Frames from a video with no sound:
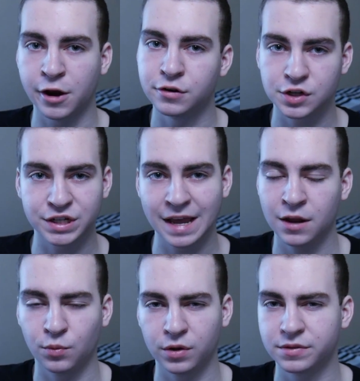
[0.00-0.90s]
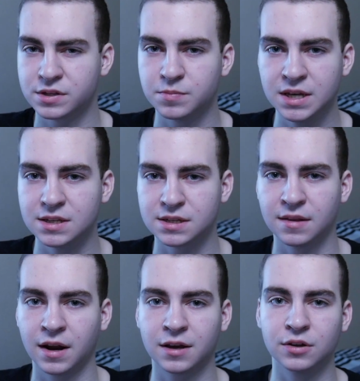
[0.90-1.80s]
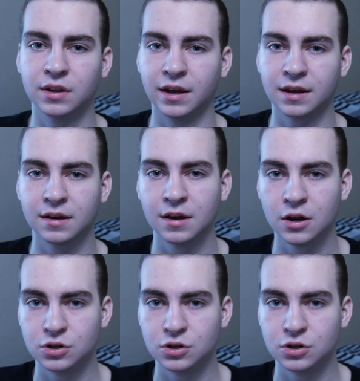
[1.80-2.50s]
understand what this means, and then I could like